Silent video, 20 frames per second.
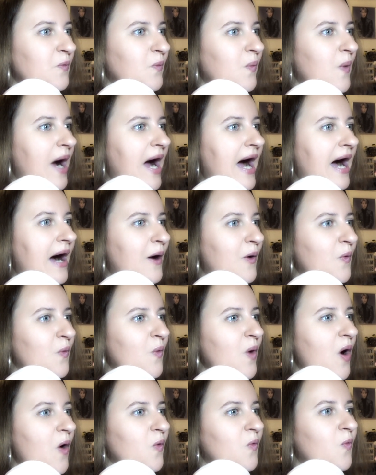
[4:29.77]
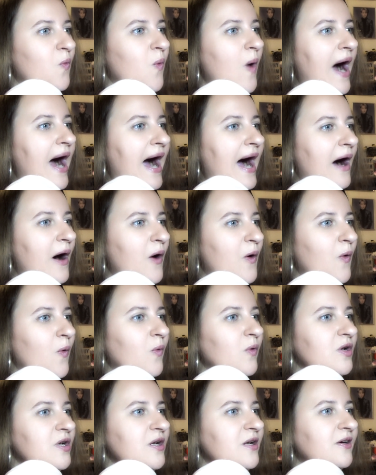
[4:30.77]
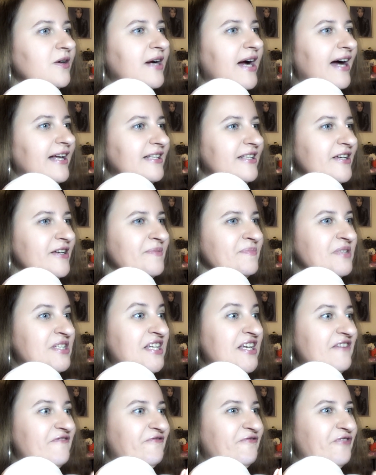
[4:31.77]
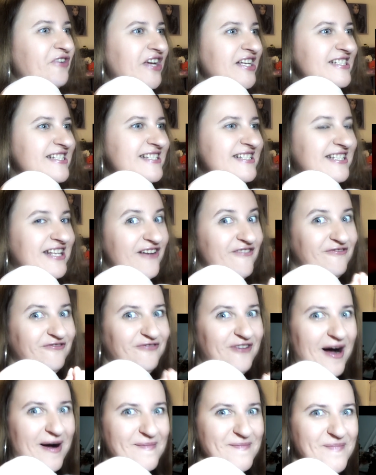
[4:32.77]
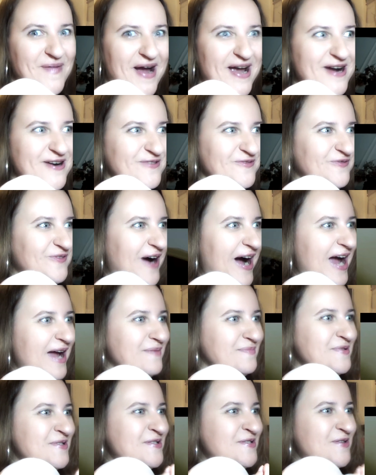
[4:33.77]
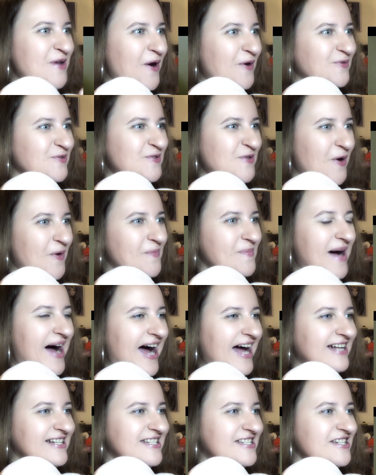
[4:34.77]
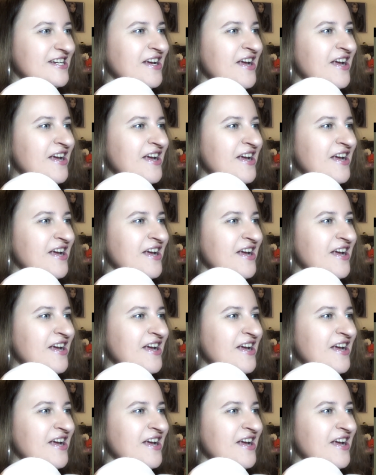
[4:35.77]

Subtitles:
Wow, wow, look at him, he fits the vampire vibe so much.